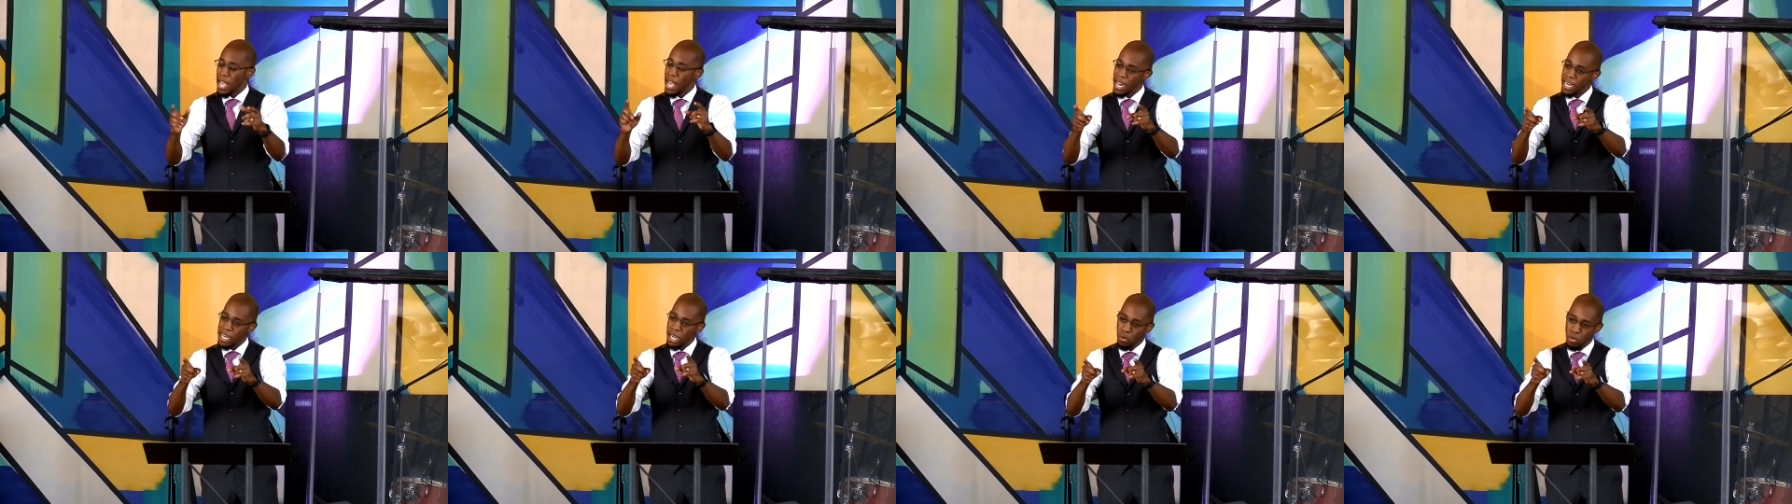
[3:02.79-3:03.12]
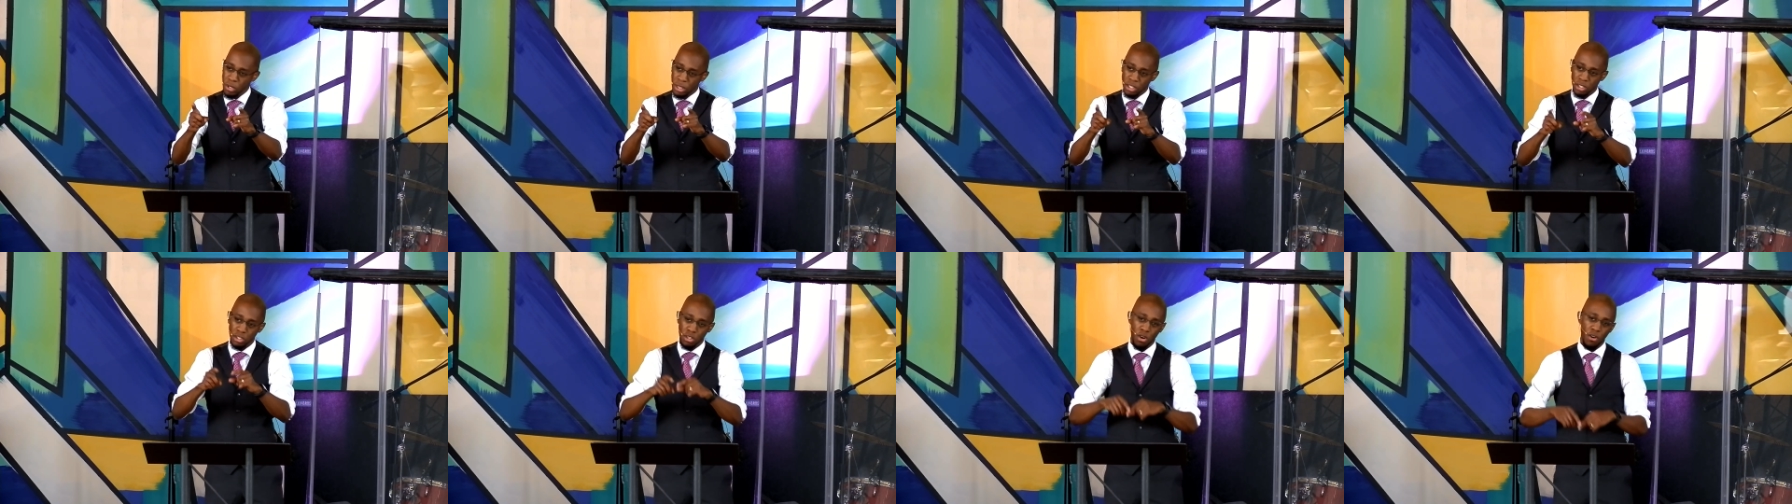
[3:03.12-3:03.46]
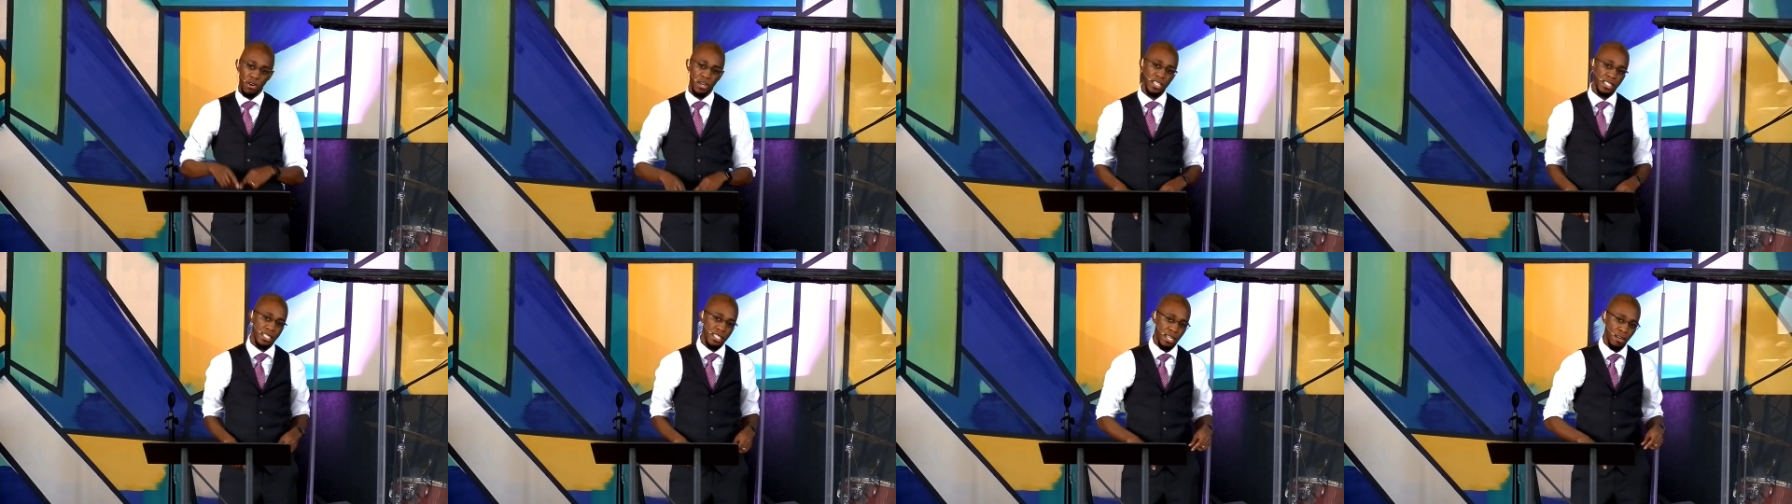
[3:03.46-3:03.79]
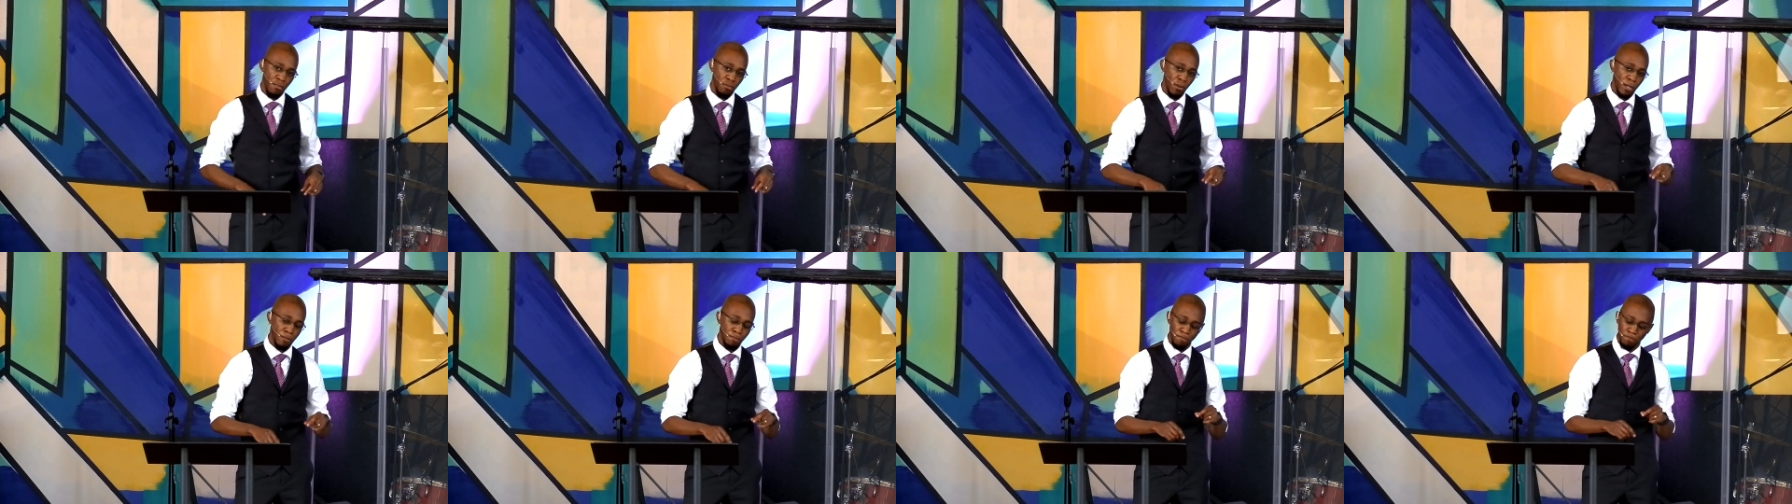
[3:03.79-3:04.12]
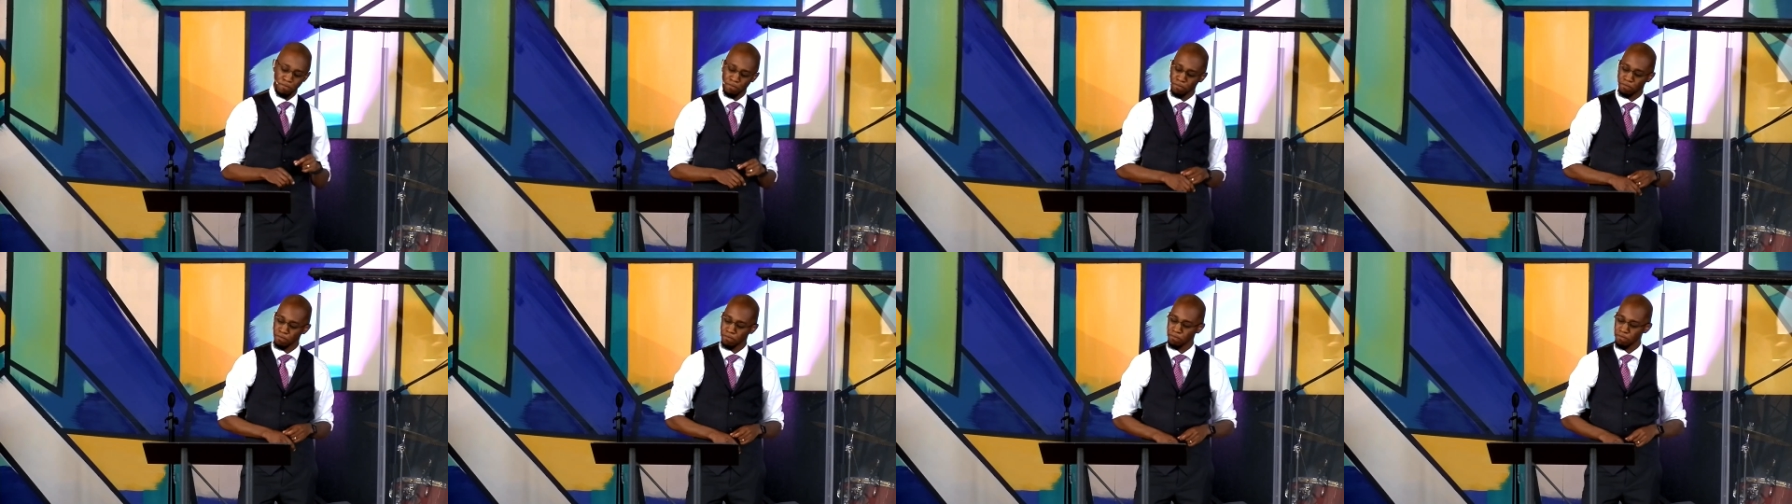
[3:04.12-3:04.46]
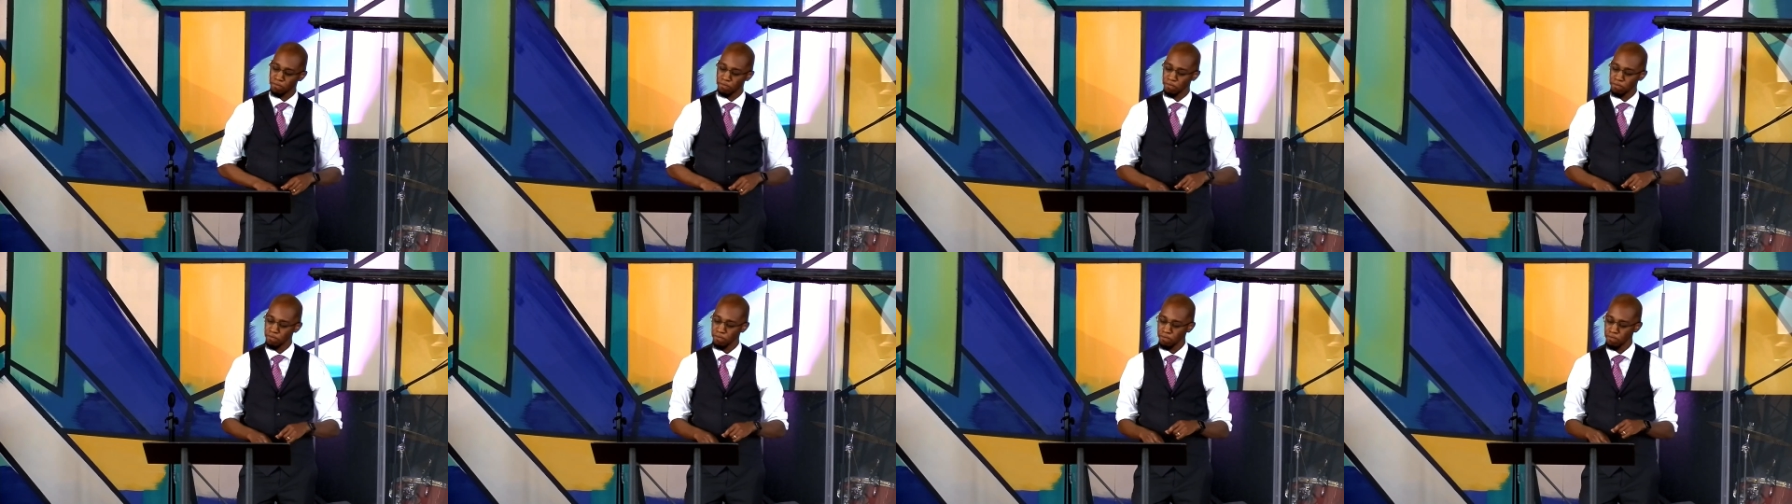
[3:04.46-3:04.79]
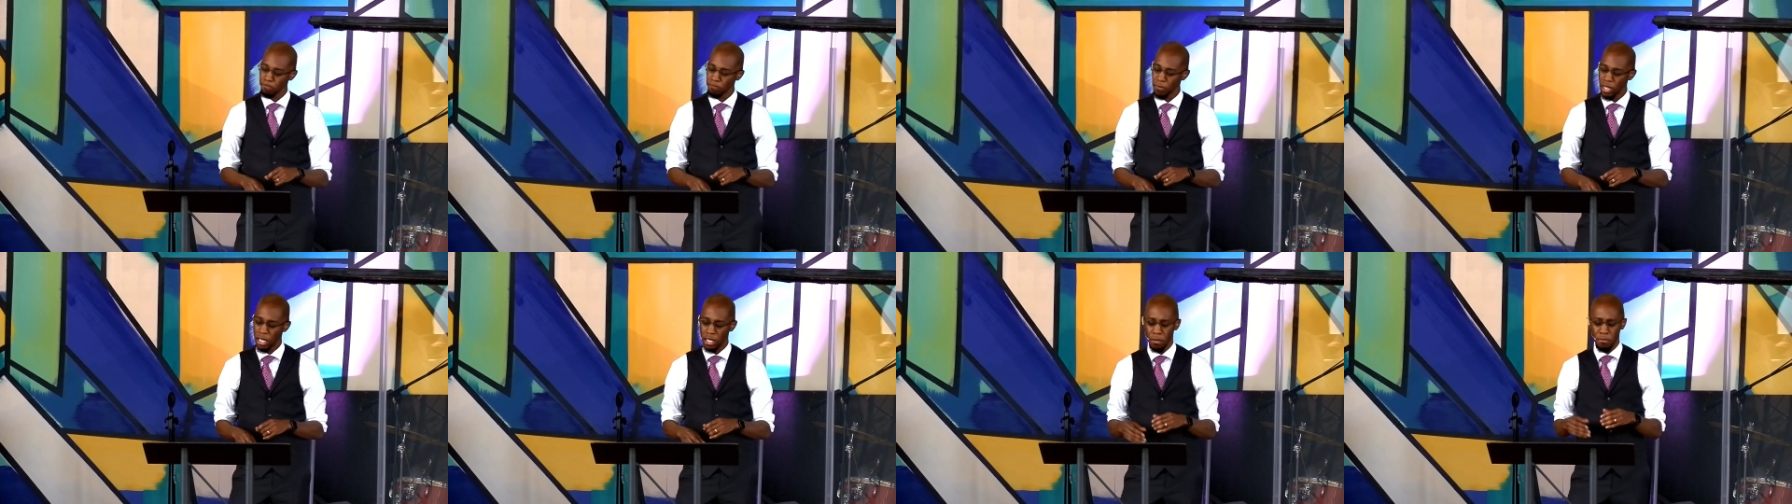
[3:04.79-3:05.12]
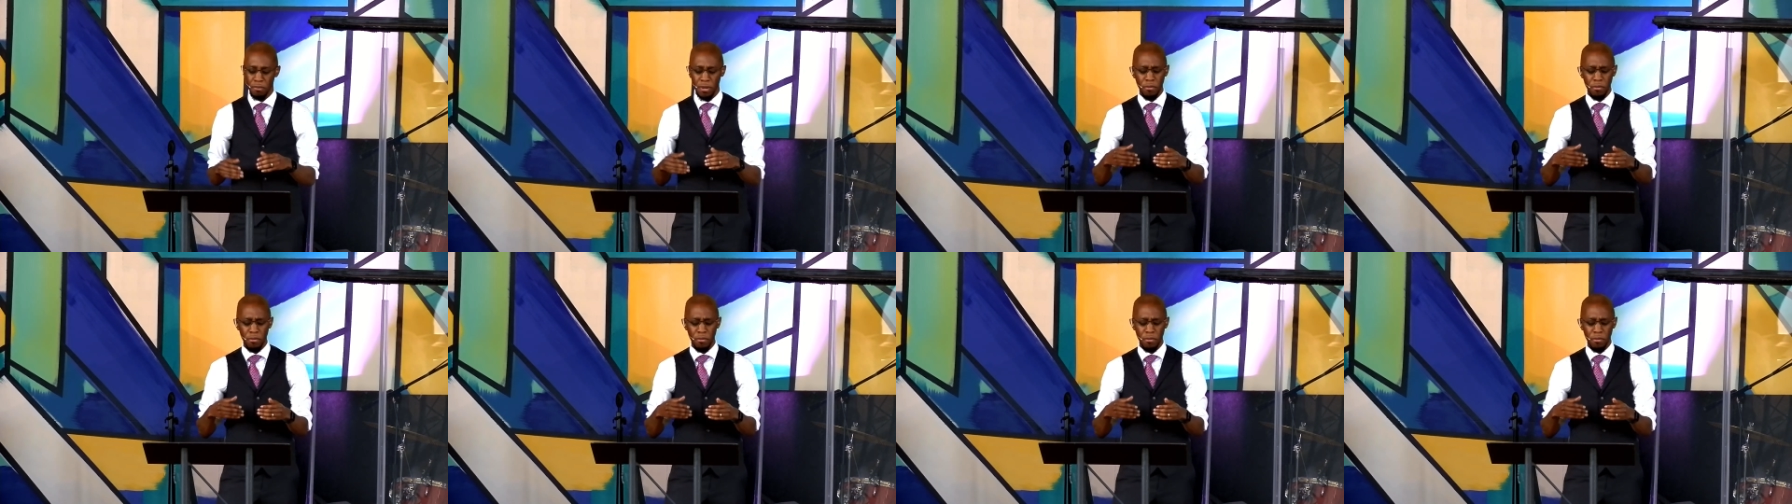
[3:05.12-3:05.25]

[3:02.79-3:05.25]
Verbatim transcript: And yet with the Lord, it's different. The